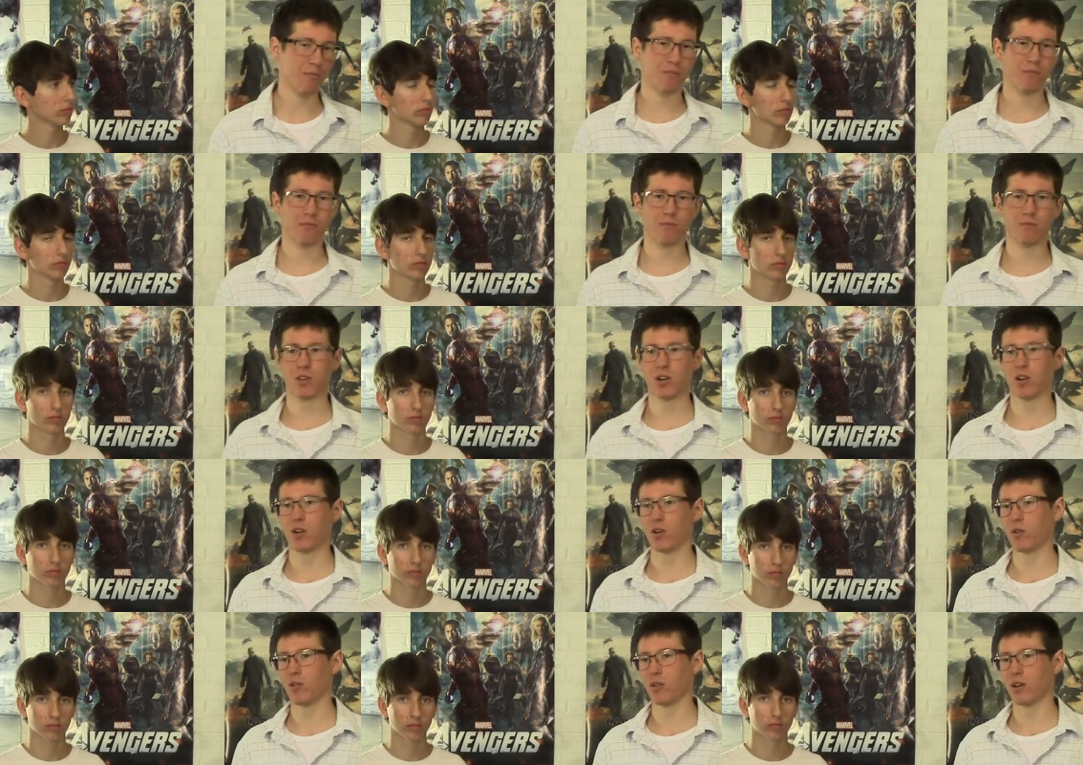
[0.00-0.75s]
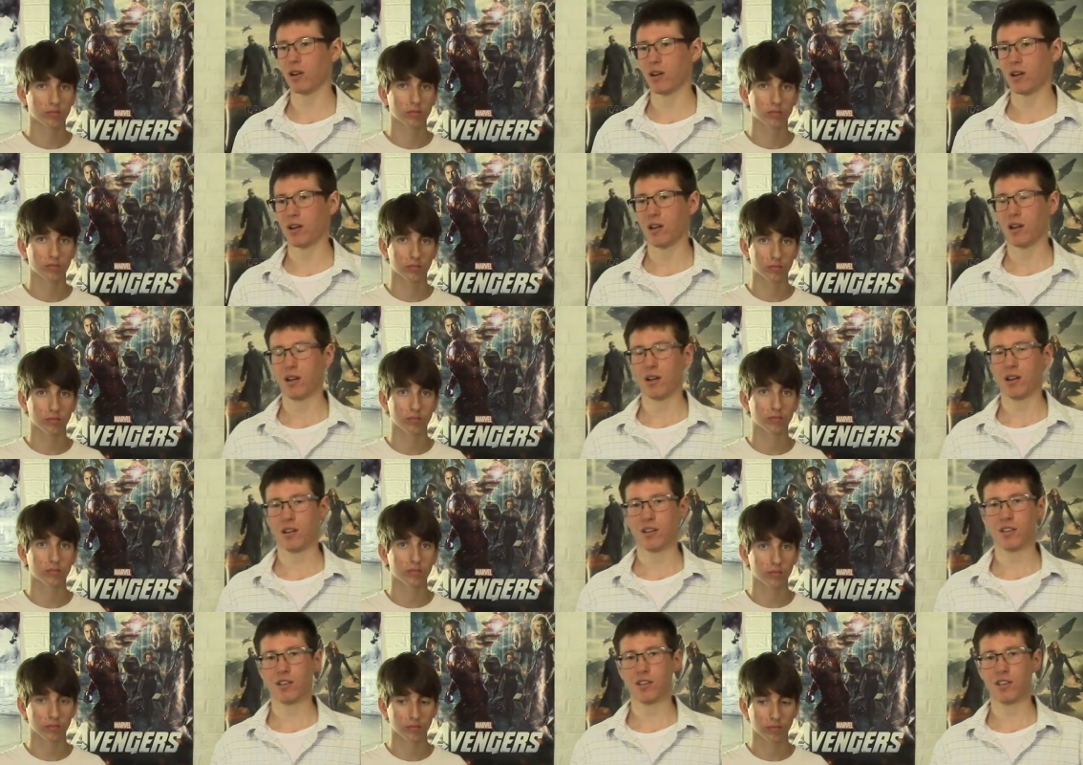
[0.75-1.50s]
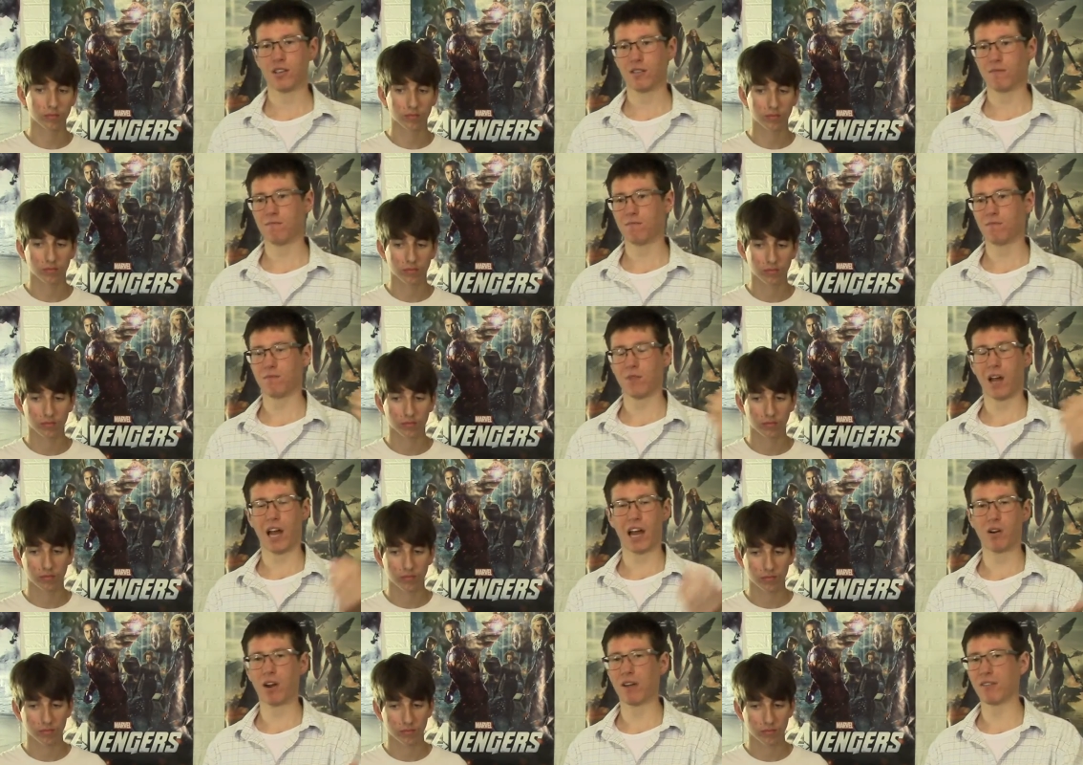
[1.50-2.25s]
Speaker 1: You know, I
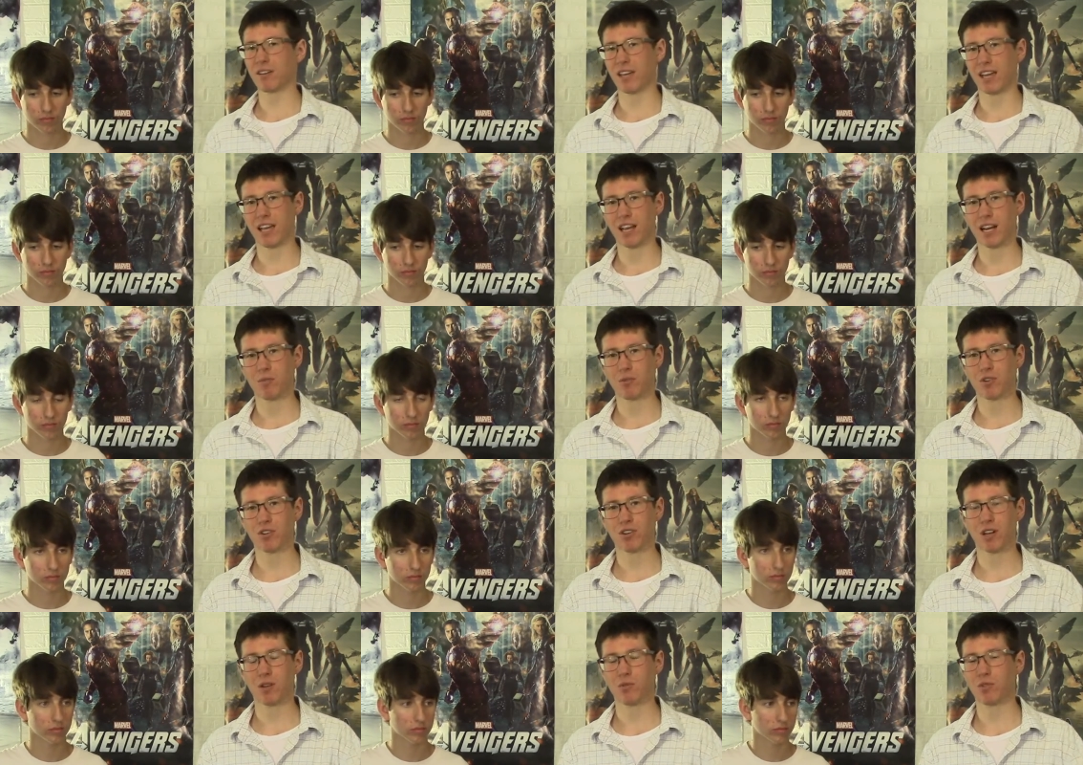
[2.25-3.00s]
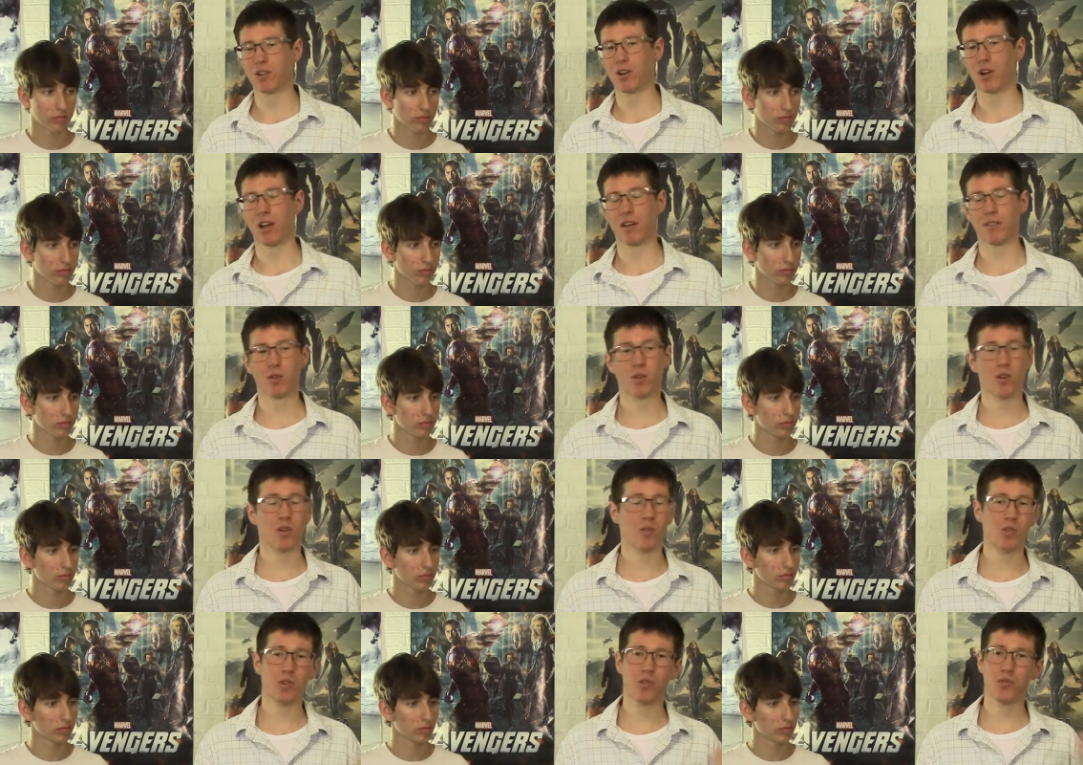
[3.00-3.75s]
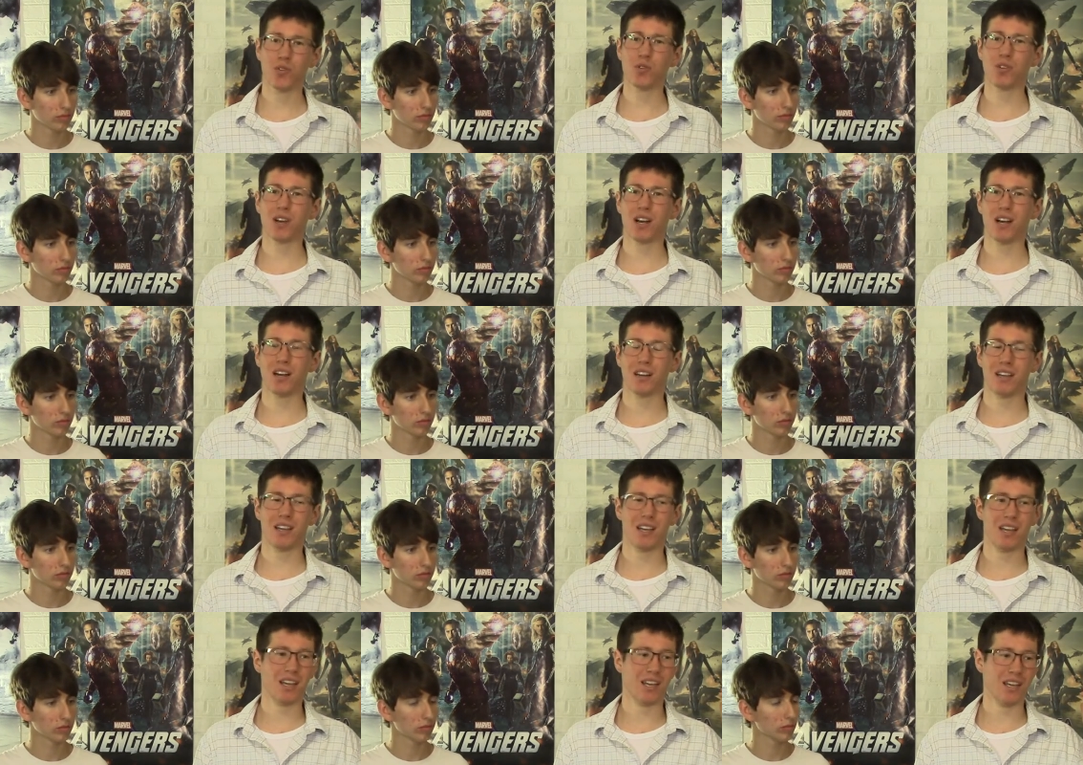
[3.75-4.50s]
don't have a camera. I really don't have it. Well, if you got
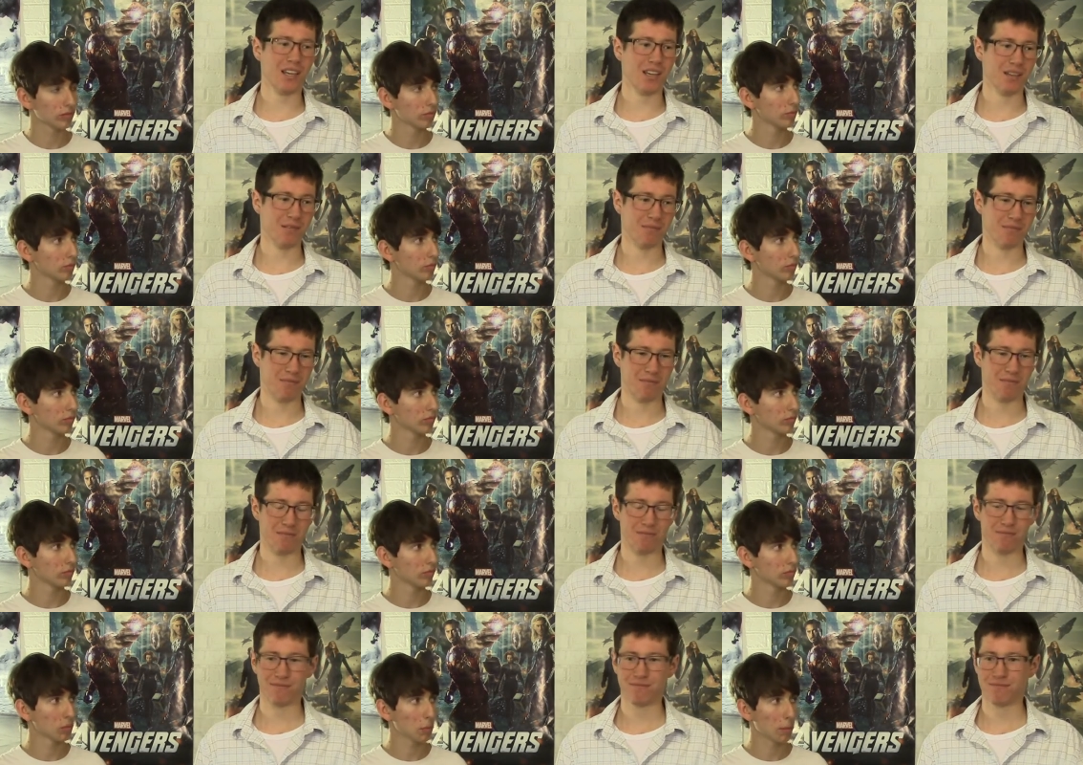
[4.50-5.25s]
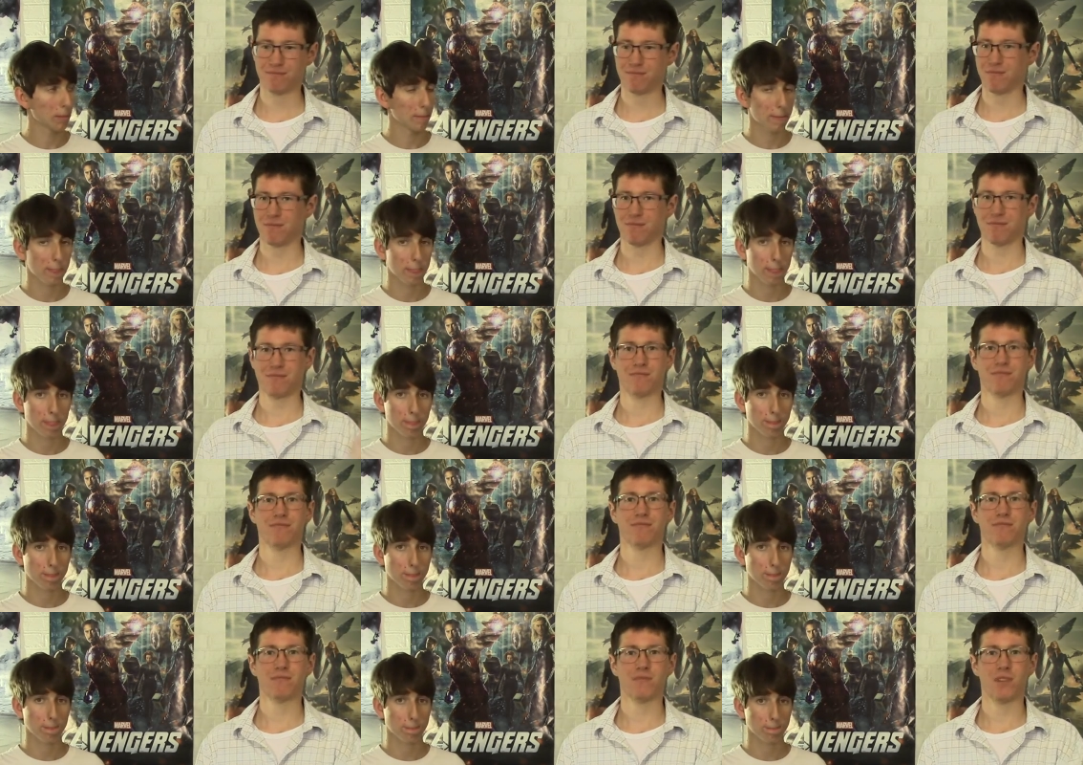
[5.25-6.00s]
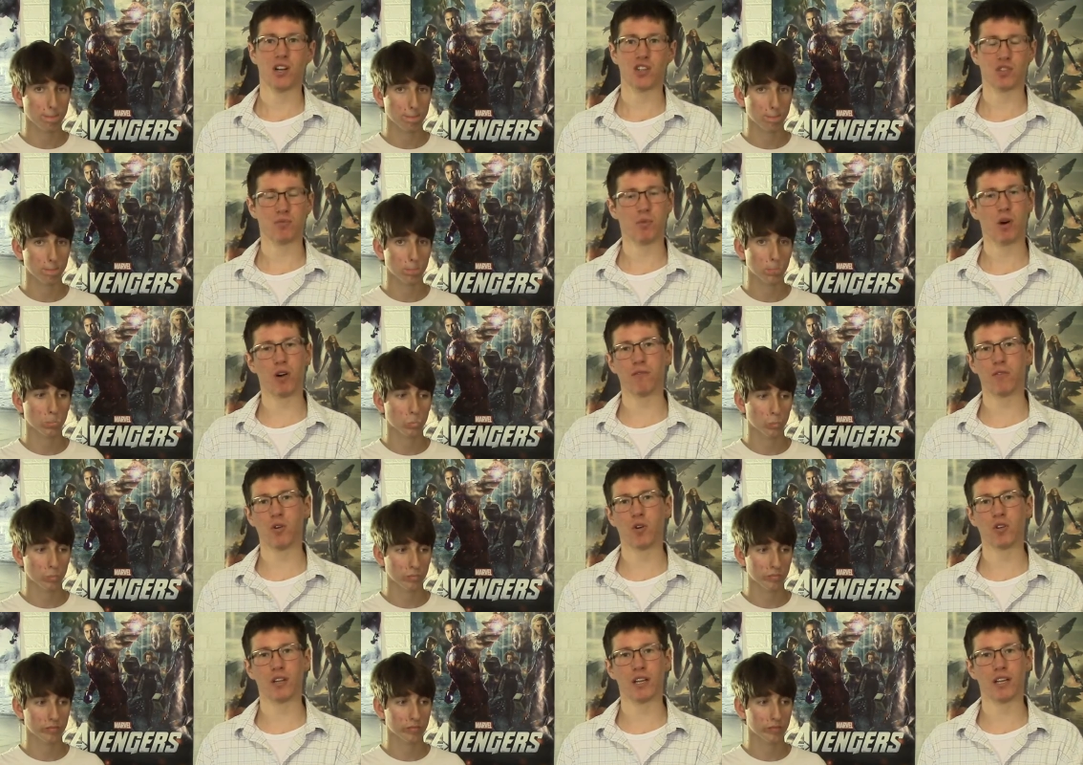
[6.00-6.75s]
a a
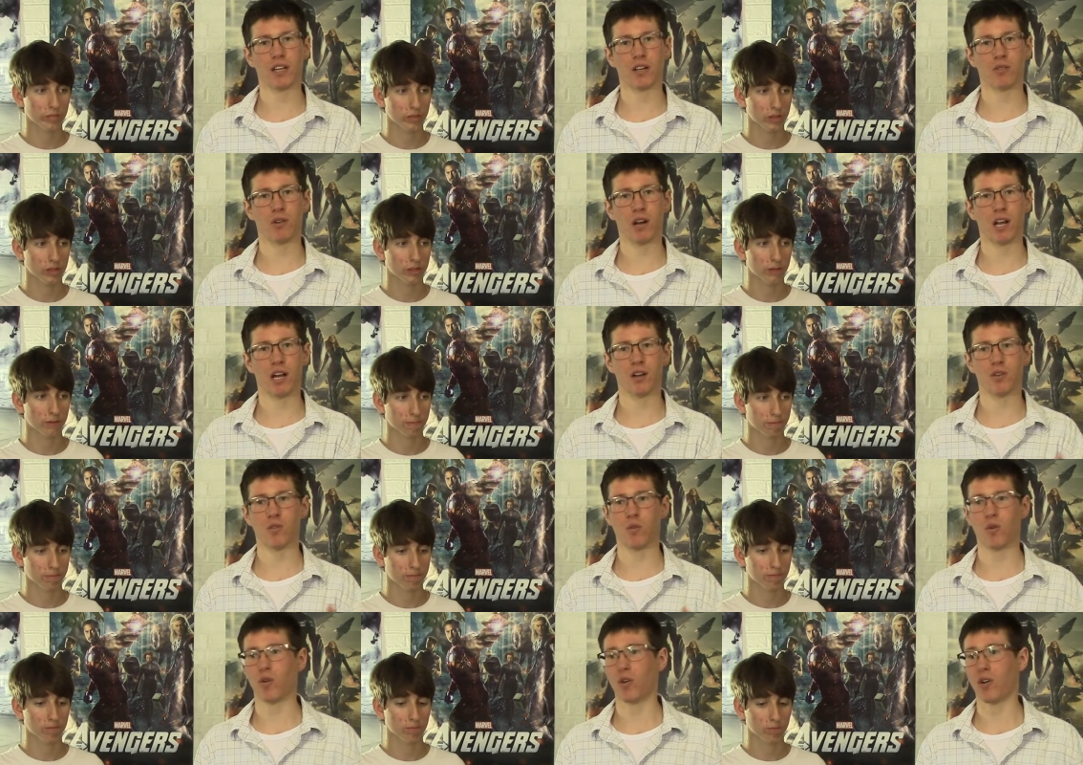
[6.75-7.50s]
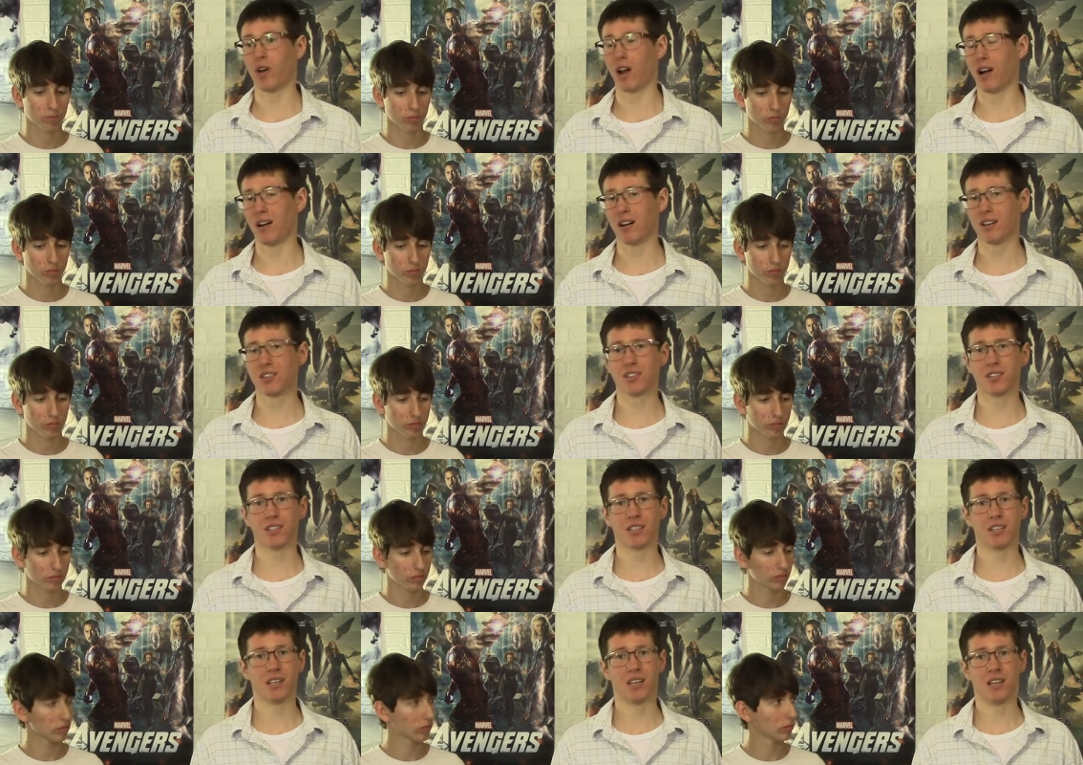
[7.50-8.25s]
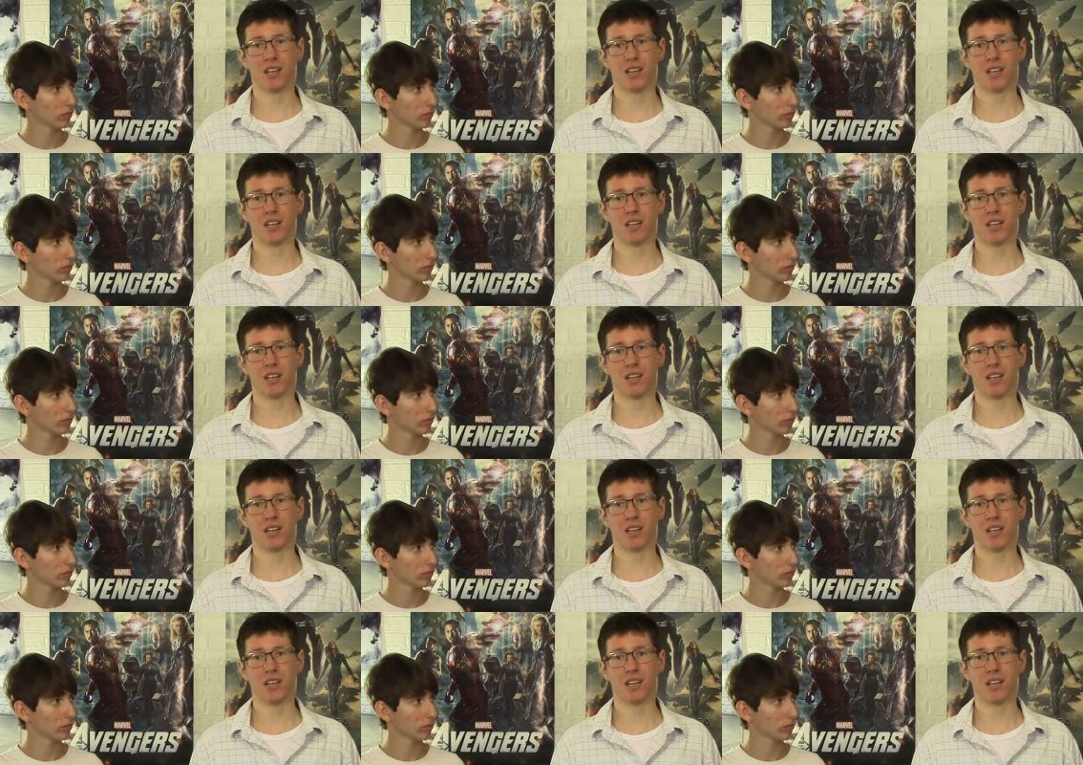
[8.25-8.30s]
smartphone laying around, or honestly,